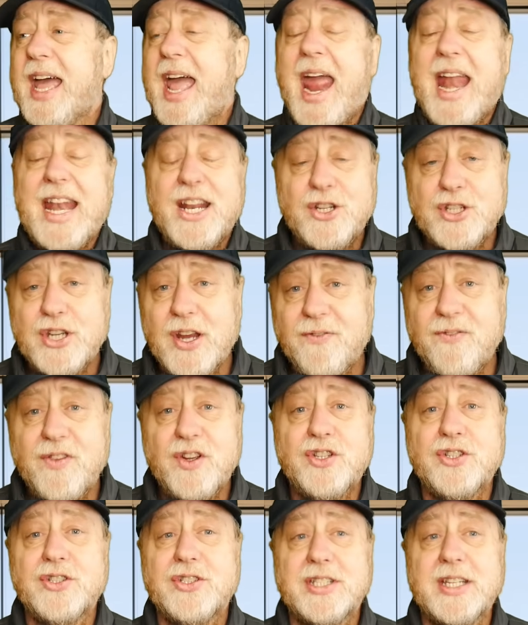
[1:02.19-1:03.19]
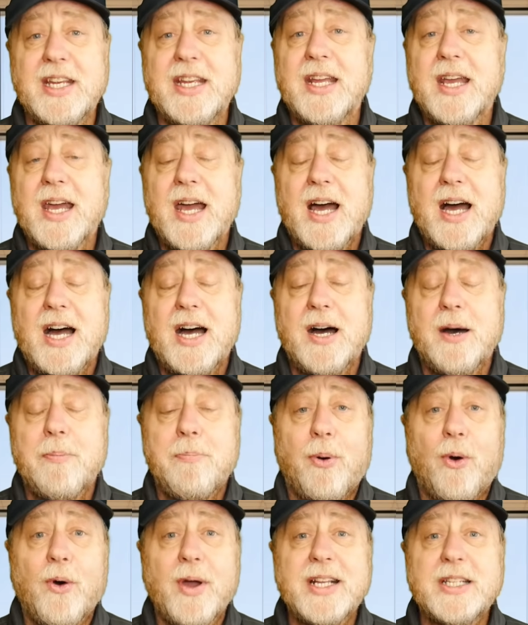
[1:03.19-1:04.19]
energy efficiency
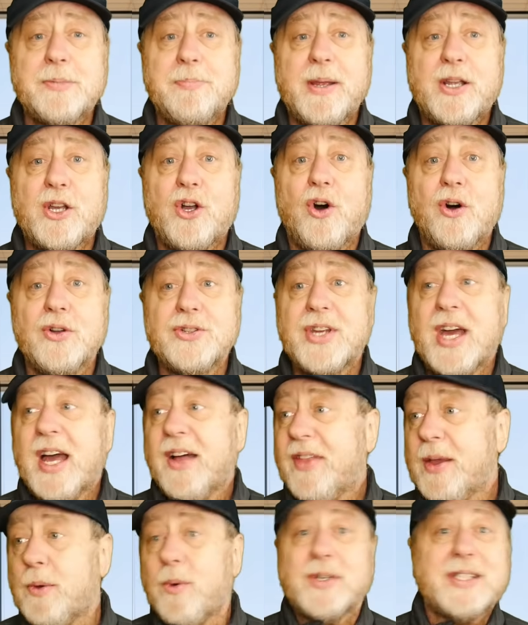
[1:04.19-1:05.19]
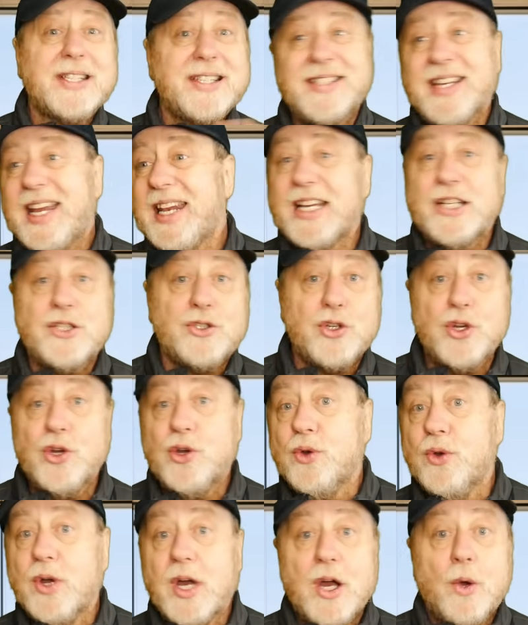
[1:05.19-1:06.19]
points, because they want to sell it
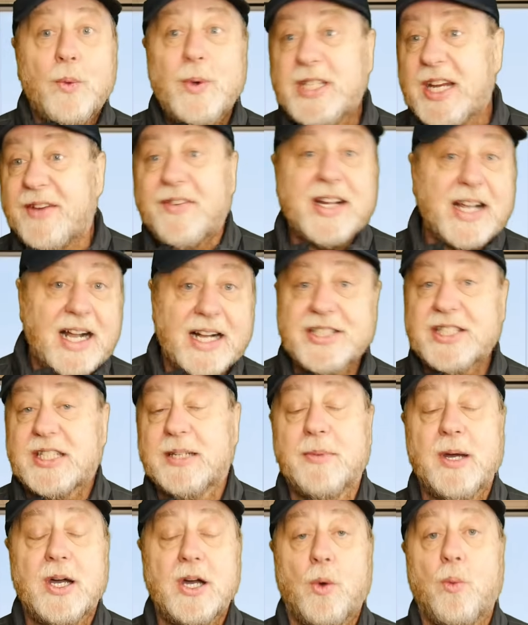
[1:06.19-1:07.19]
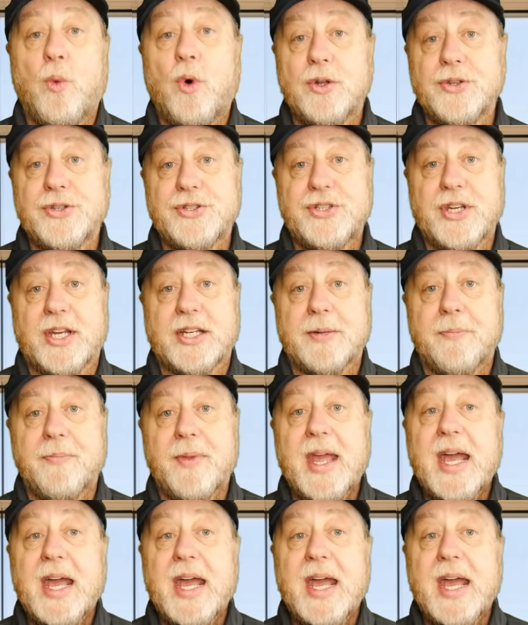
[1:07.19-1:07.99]
to whichever customer wants it.